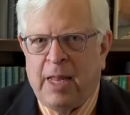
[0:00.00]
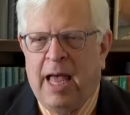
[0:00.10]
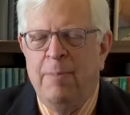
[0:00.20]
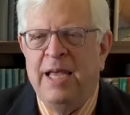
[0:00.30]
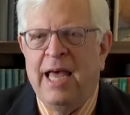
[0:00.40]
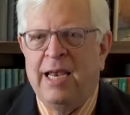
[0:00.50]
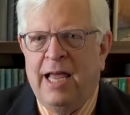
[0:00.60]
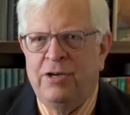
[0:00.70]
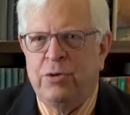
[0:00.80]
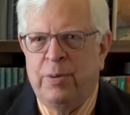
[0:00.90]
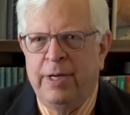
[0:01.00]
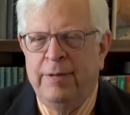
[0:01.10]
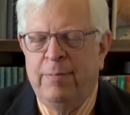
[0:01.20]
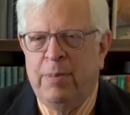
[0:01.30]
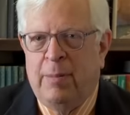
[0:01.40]
I began
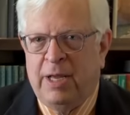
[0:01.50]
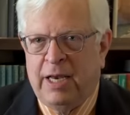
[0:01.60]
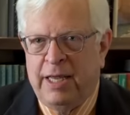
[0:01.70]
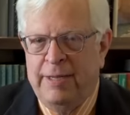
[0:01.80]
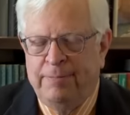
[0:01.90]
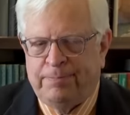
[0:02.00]
lecturing publicly